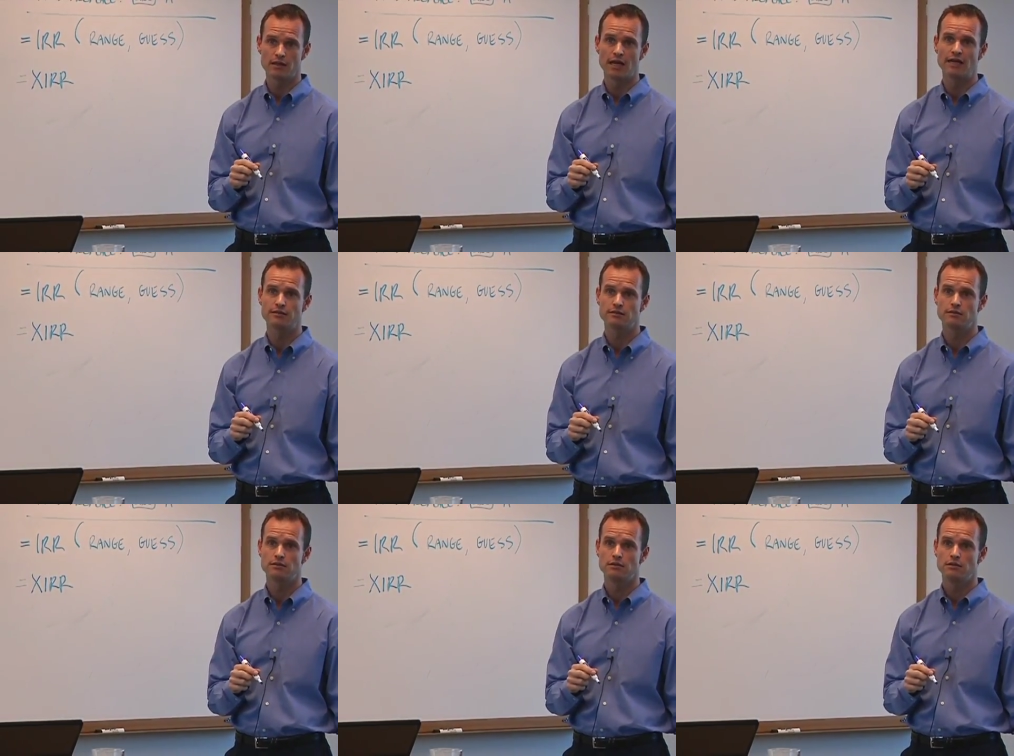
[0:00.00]
class.
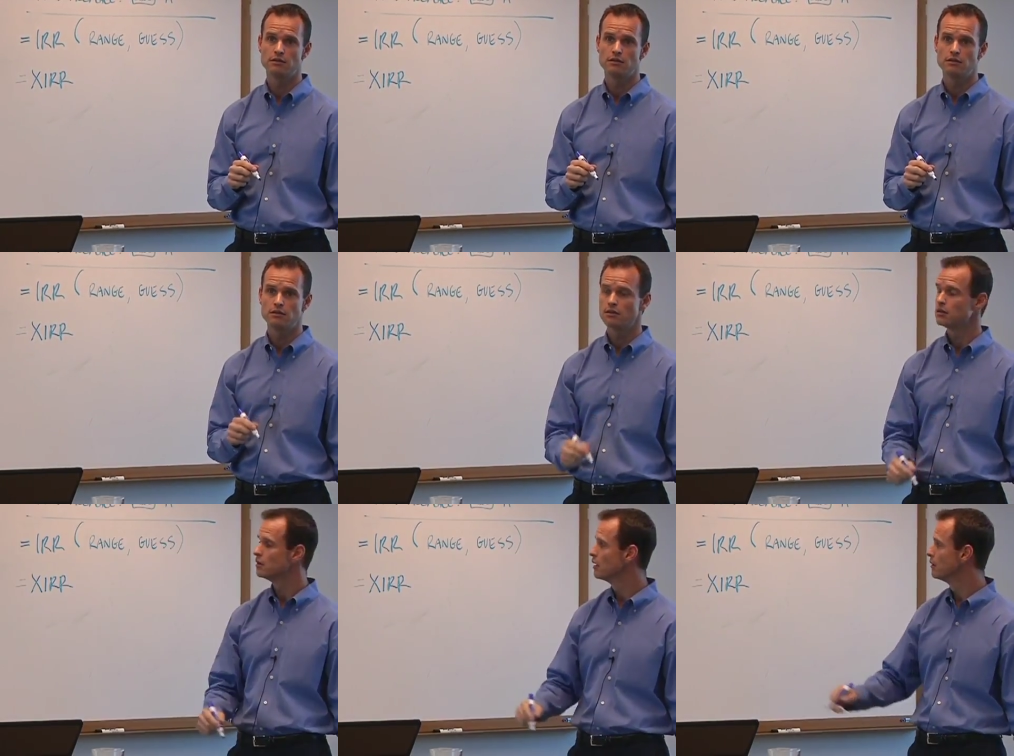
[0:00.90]

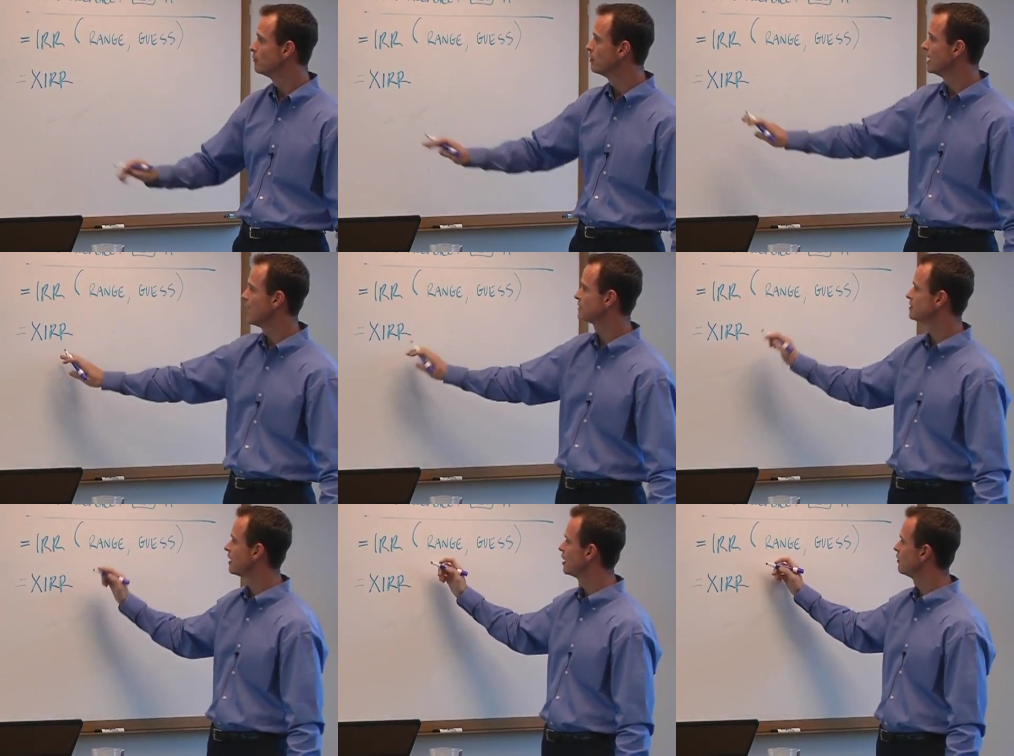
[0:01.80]
Right. But
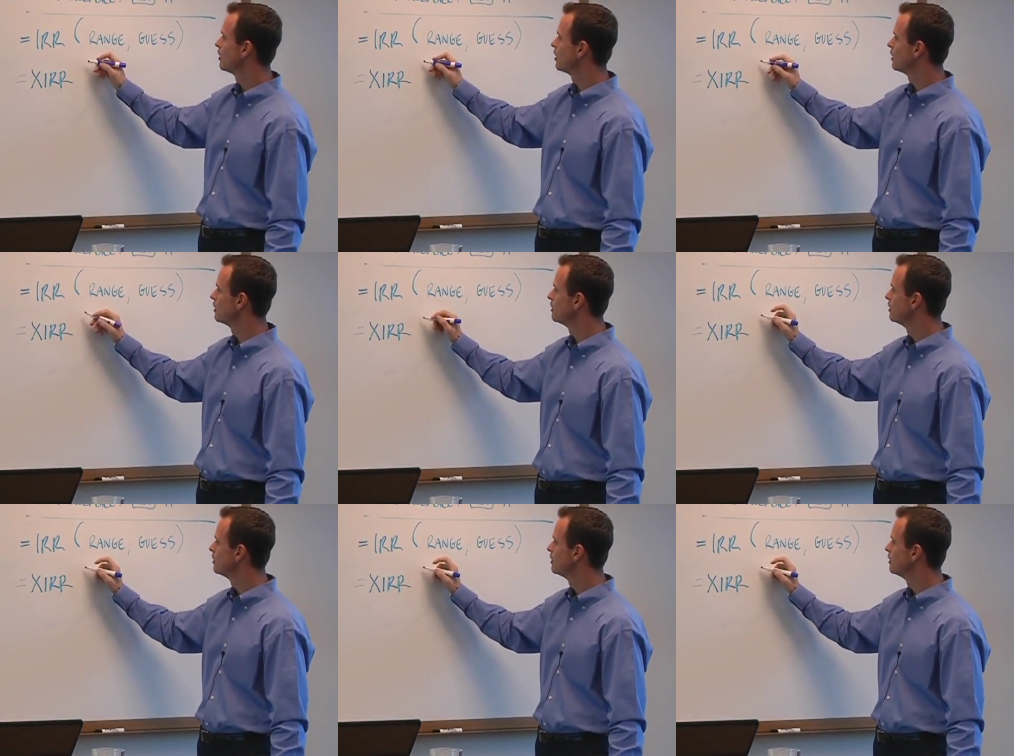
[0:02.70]
XIRR,